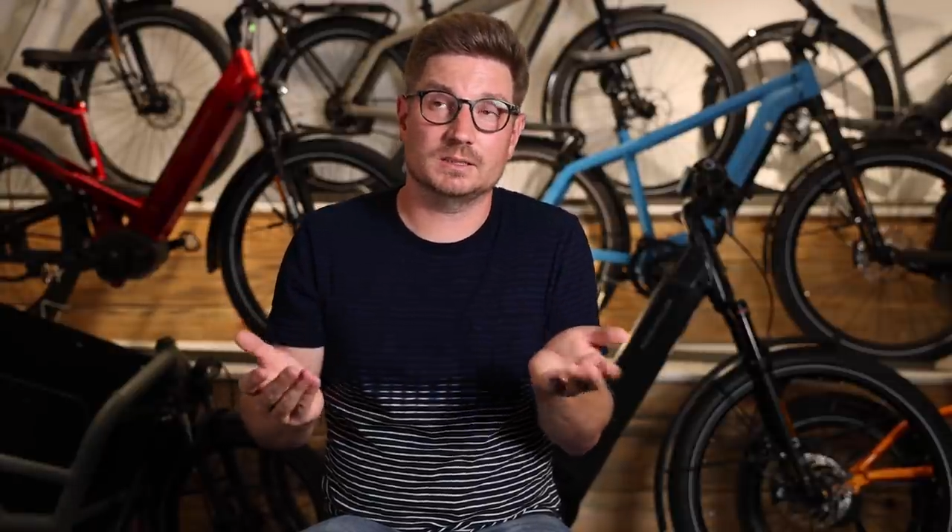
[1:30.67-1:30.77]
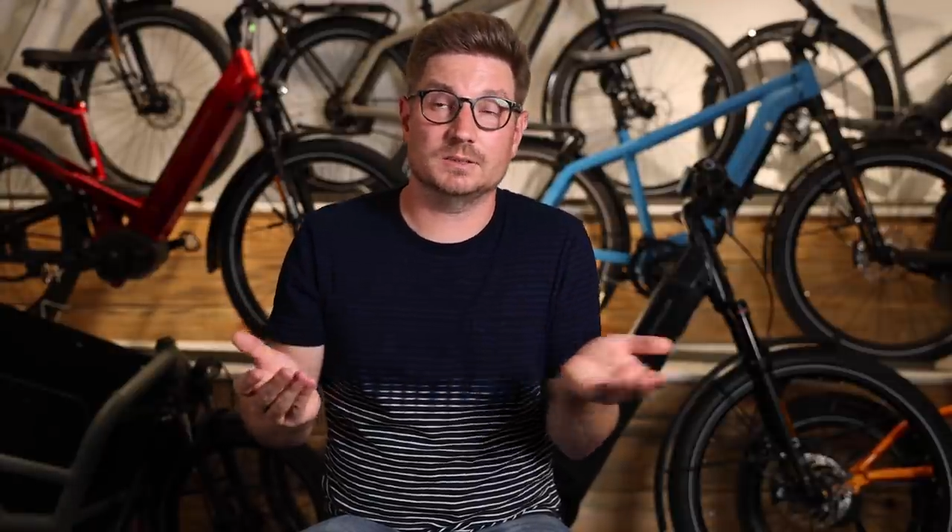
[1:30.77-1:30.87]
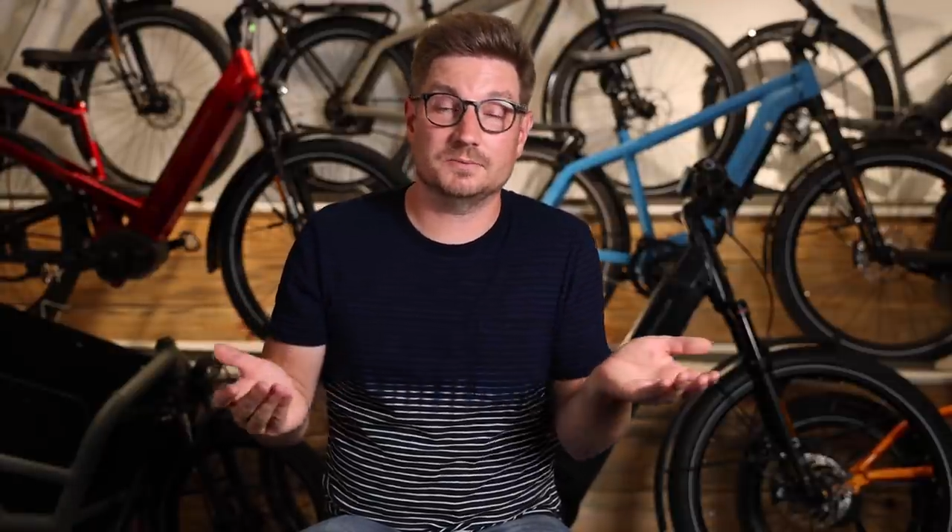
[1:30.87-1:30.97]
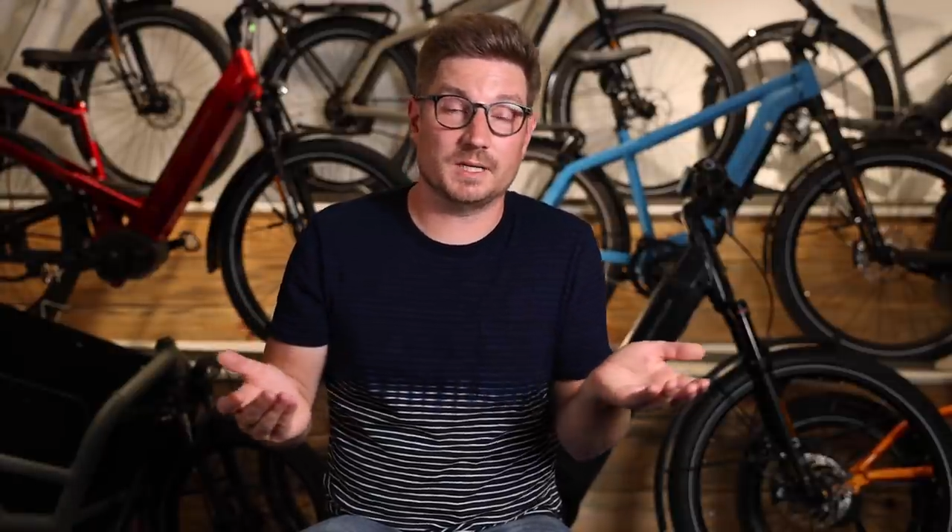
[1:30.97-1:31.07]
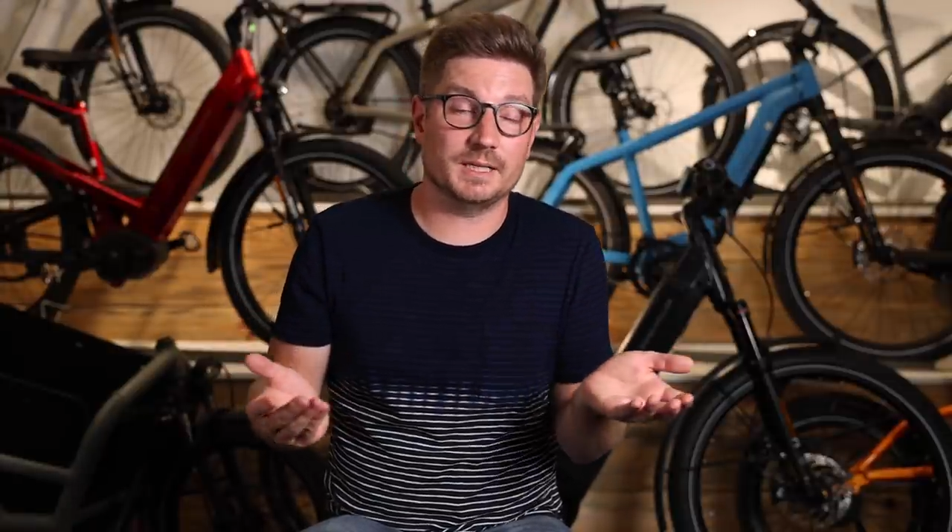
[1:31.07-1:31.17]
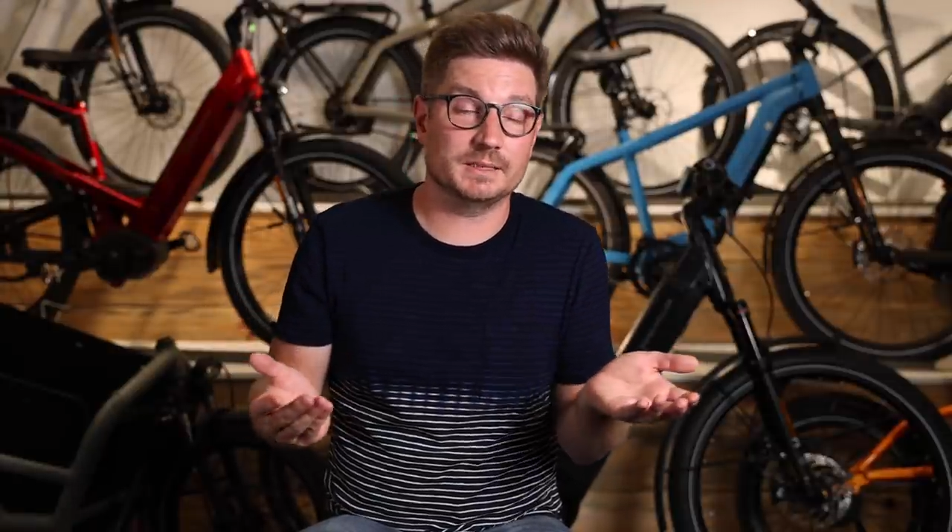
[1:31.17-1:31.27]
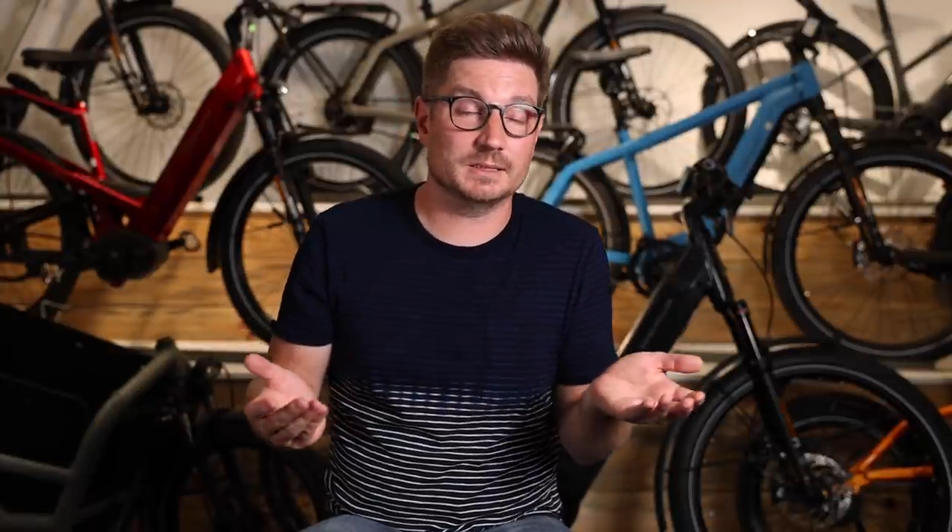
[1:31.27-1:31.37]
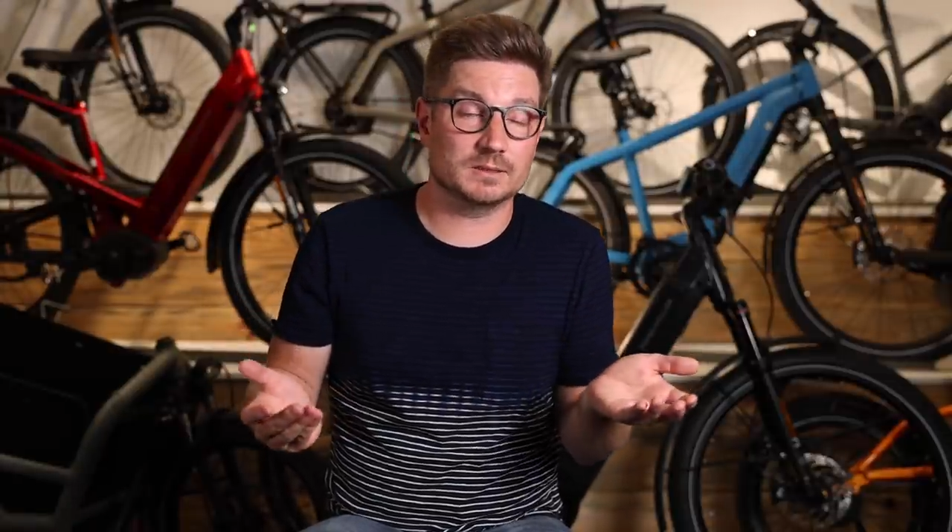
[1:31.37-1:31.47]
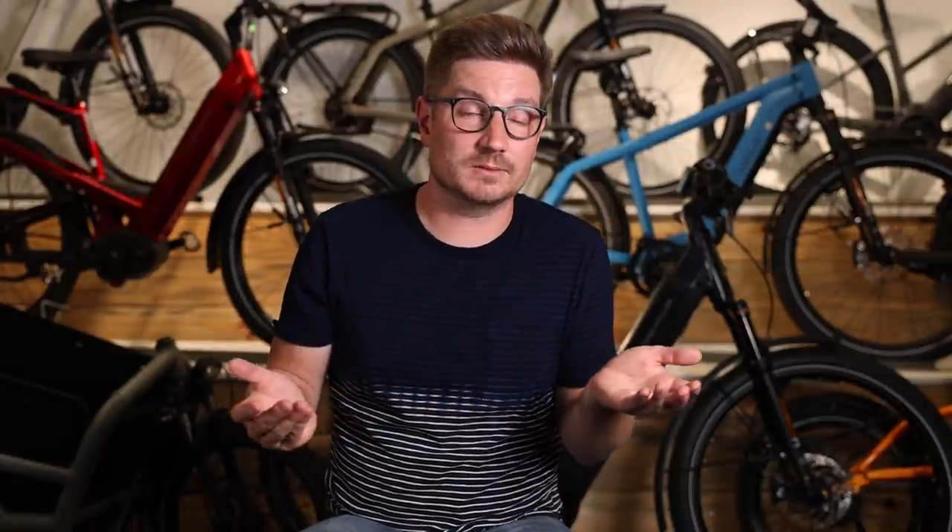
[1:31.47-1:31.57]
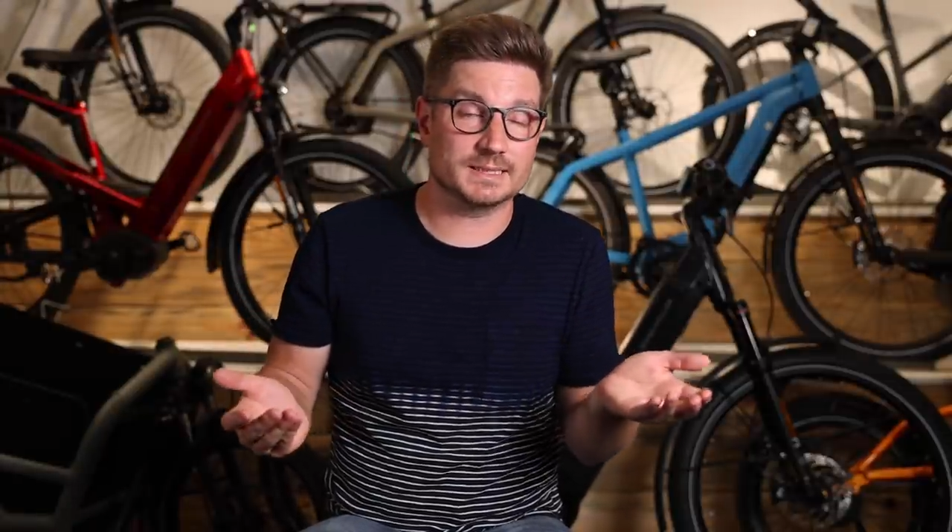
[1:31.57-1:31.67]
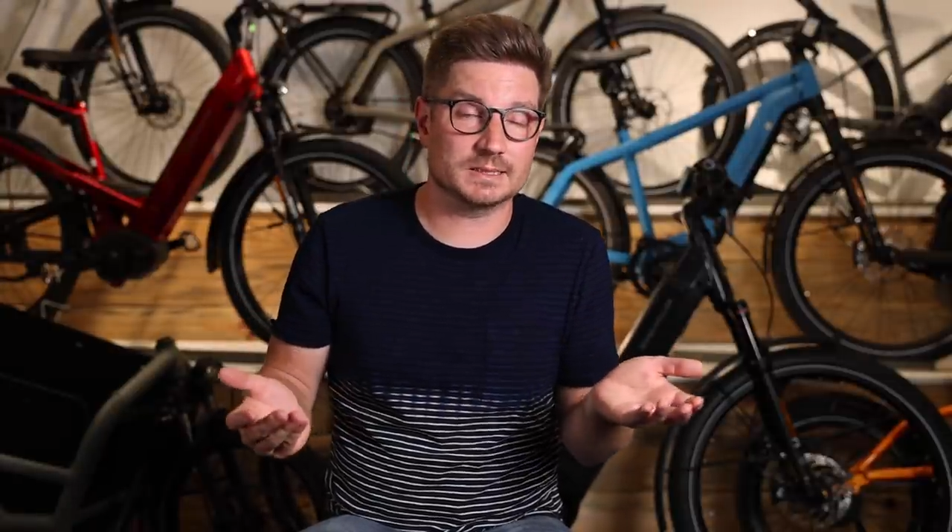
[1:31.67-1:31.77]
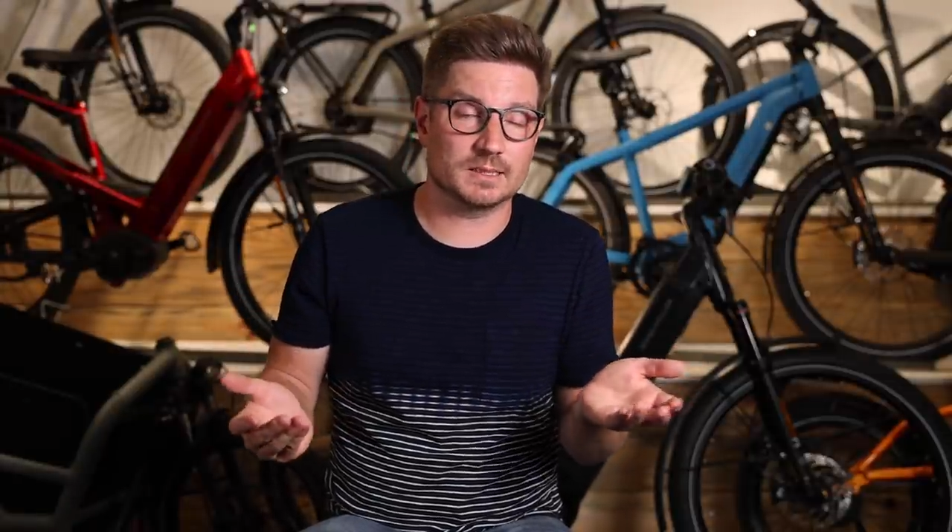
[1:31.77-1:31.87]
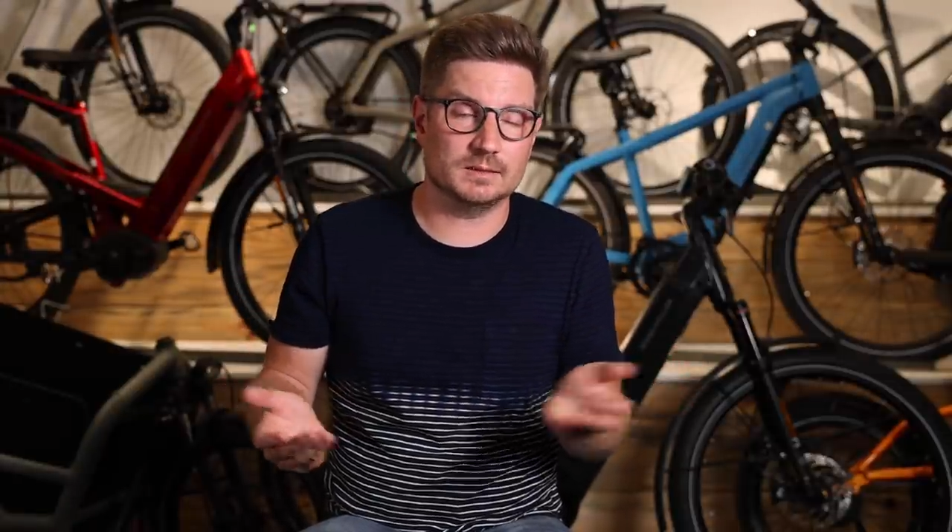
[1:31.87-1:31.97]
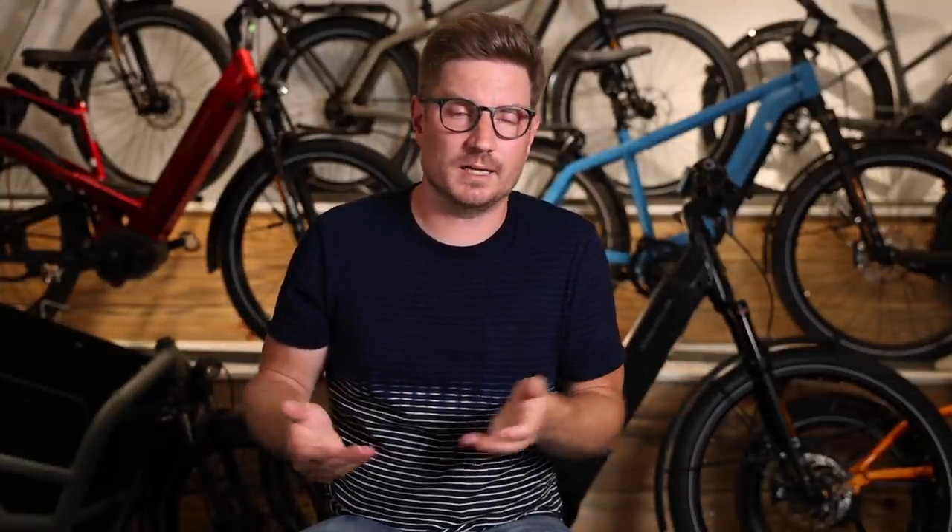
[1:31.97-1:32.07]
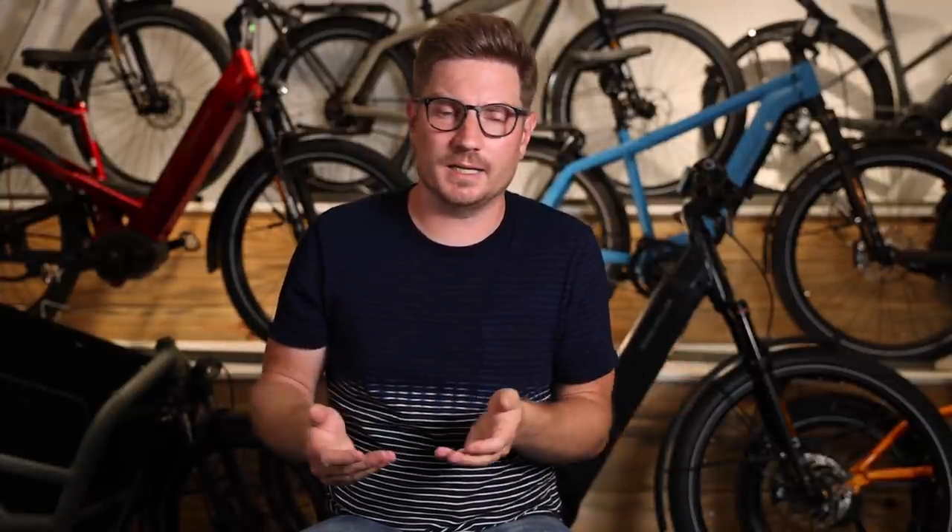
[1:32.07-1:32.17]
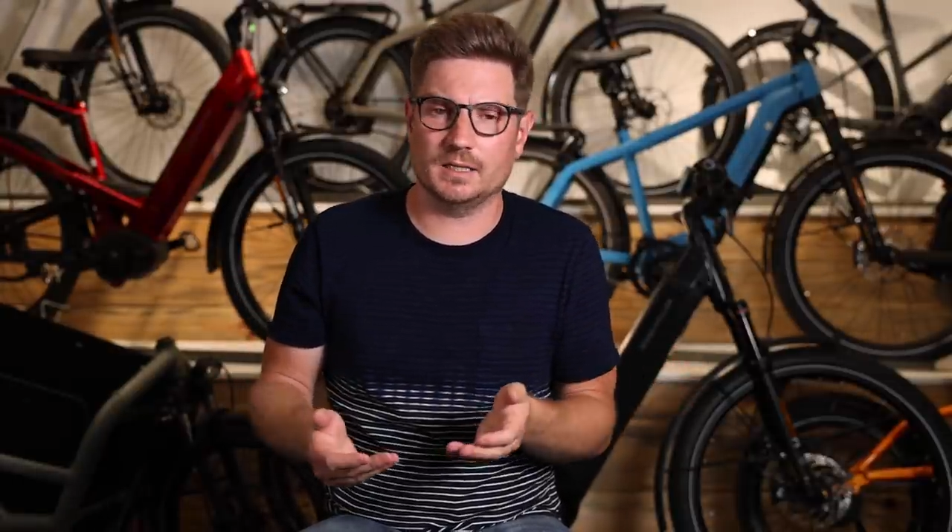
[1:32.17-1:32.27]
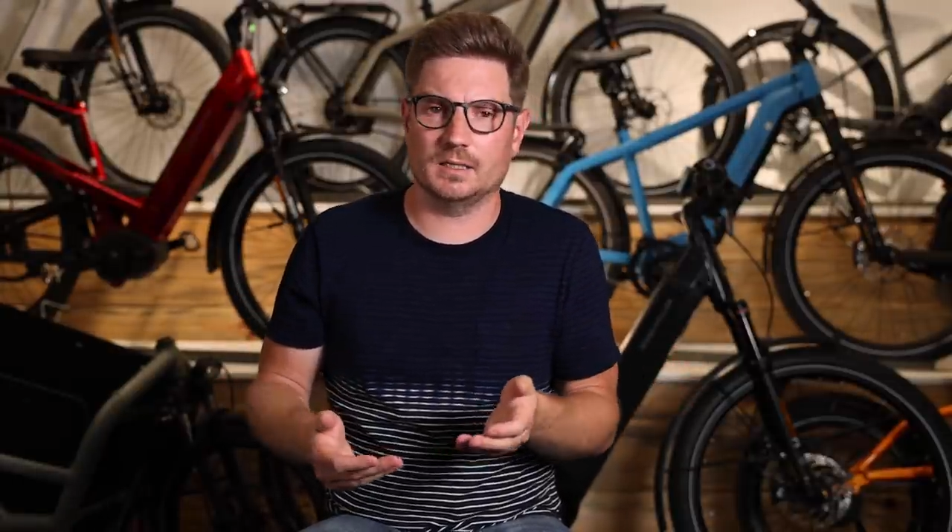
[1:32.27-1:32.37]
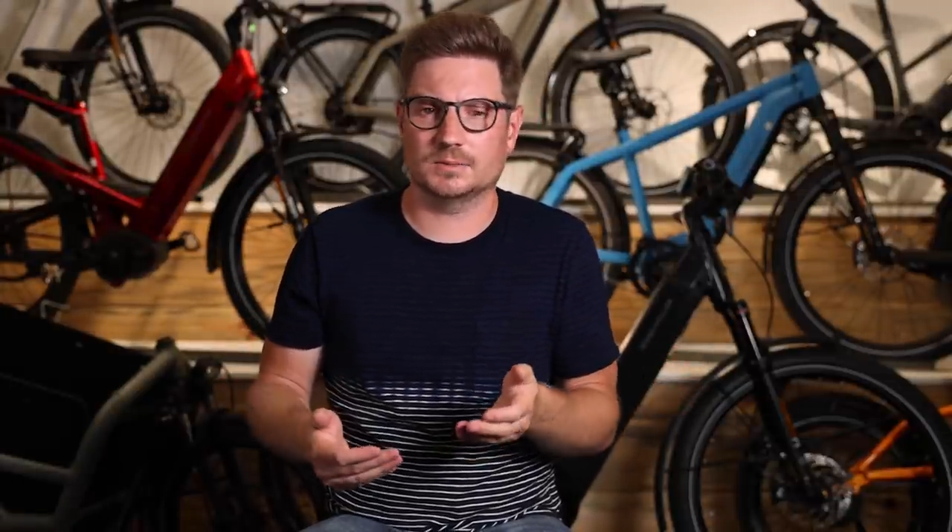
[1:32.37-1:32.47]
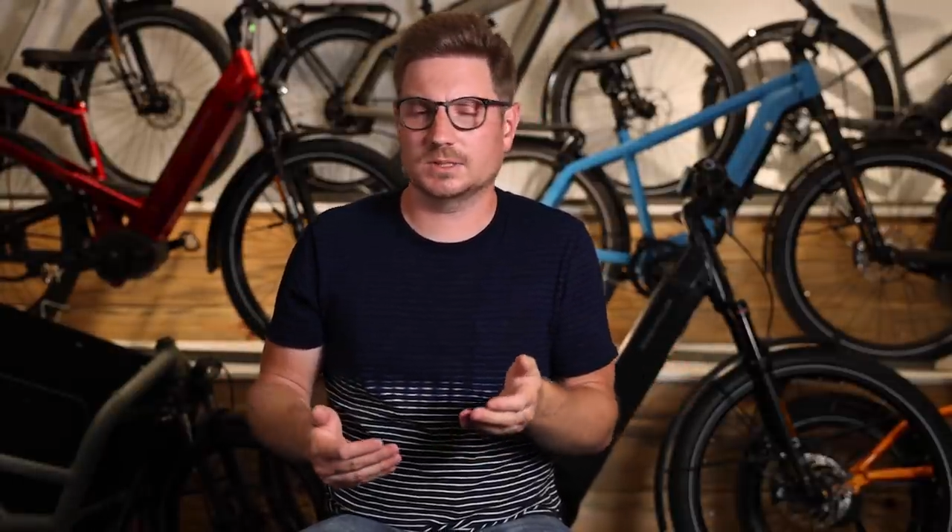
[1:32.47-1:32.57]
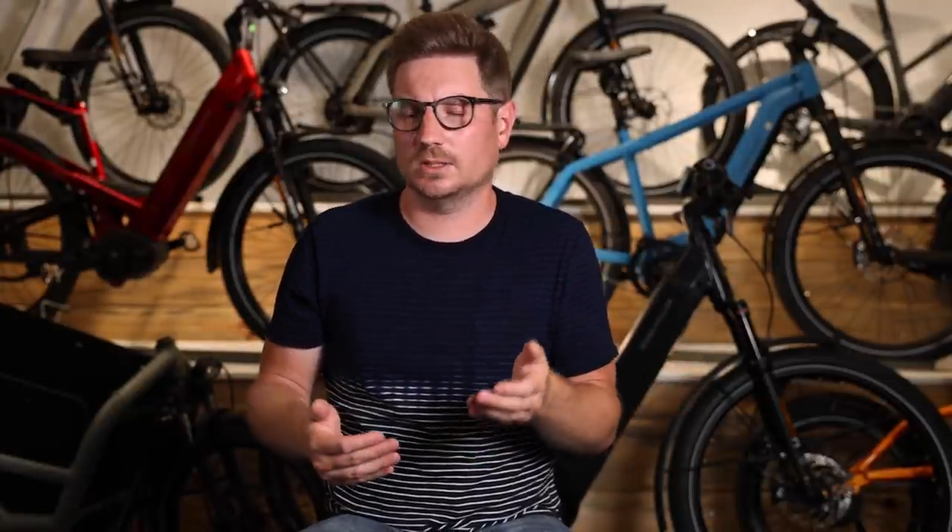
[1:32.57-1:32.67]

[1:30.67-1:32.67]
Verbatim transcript: that you'll find in the rest of the lineup,